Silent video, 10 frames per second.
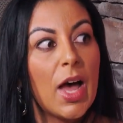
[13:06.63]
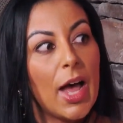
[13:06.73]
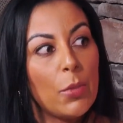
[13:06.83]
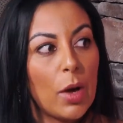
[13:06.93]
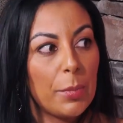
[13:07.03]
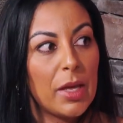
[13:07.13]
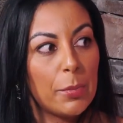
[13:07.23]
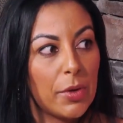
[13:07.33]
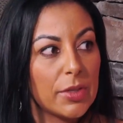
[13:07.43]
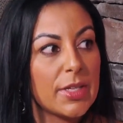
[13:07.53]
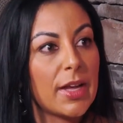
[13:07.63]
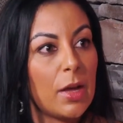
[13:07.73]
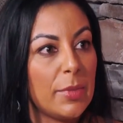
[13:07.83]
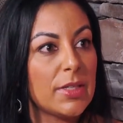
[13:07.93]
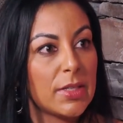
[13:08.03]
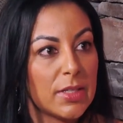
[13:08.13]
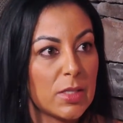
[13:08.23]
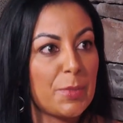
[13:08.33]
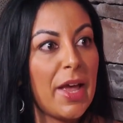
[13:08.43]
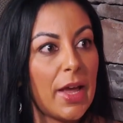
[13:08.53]
I want people to come into this
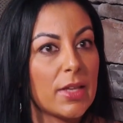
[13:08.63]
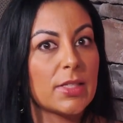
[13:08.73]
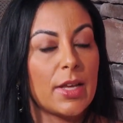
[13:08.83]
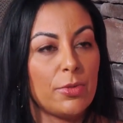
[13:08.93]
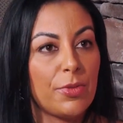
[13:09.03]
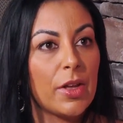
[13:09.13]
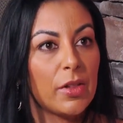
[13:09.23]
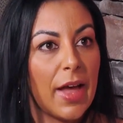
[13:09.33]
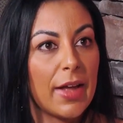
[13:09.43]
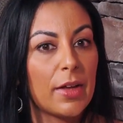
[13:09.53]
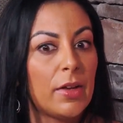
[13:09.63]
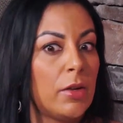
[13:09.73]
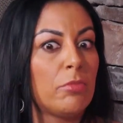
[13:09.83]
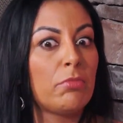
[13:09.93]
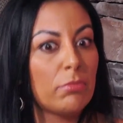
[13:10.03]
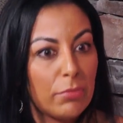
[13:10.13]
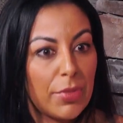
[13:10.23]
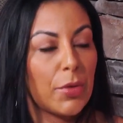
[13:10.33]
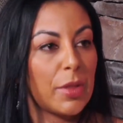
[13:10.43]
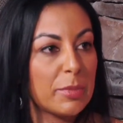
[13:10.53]
space and feel like
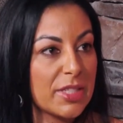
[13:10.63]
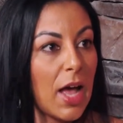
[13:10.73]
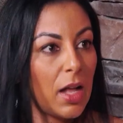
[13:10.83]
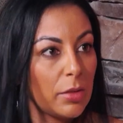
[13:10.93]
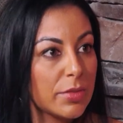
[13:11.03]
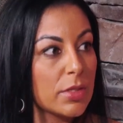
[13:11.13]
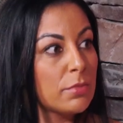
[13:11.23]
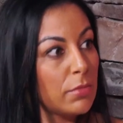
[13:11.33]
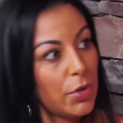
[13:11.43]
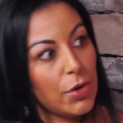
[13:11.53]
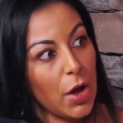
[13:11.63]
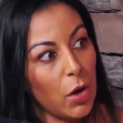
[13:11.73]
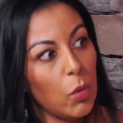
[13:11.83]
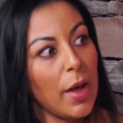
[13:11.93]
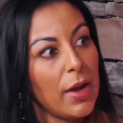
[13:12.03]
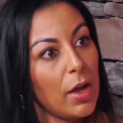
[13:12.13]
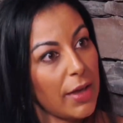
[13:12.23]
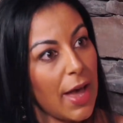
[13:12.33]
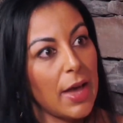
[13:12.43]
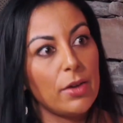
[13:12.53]
they're themselves, and
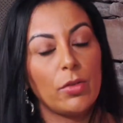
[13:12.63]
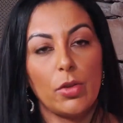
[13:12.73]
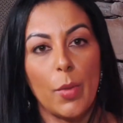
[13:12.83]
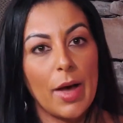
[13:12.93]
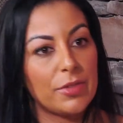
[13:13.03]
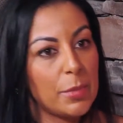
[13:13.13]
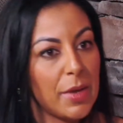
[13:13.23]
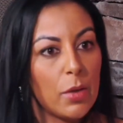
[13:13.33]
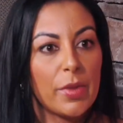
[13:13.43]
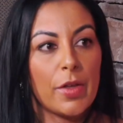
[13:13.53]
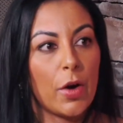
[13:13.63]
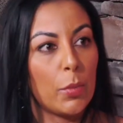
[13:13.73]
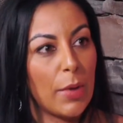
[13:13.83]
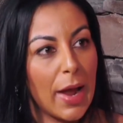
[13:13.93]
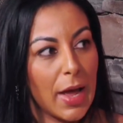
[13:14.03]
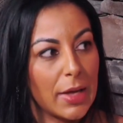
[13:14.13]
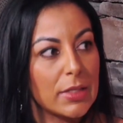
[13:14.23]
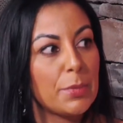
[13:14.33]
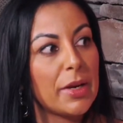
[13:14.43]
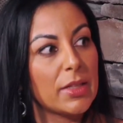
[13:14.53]
again, you have to be within our
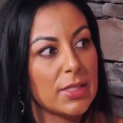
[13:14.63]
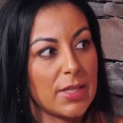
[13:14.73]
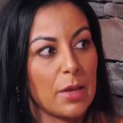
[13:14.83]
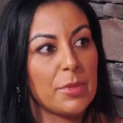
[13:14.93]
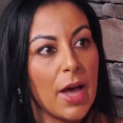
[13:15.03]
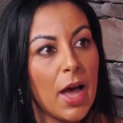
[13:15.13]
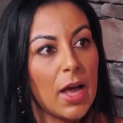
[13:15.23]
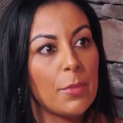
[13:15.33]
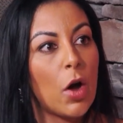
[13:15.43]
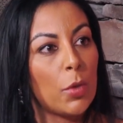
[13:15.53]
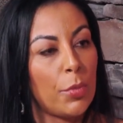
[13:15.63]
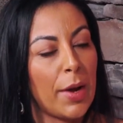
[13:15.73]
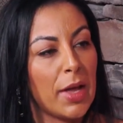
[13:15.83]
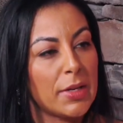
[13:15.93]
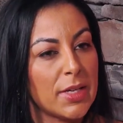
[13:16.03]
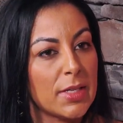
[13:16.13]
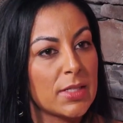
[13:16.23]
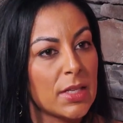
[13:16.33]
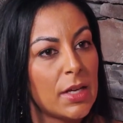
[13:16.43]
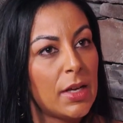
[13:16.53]
brand, but at the same time, our brand
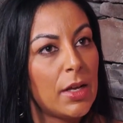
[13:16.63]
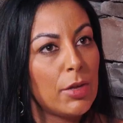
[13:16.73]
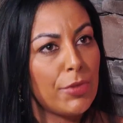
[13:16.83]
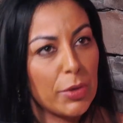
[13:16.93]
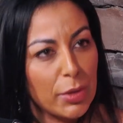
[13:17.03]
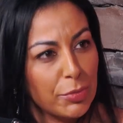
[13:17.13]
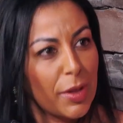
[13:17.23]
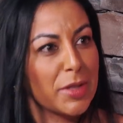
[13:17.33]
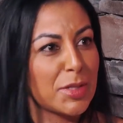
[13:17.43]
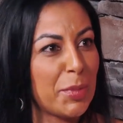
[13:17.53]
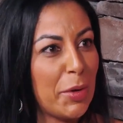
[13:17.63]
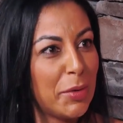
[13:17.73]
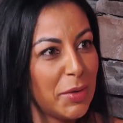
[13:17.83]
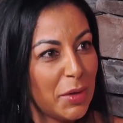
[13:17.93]
is fairly flexible.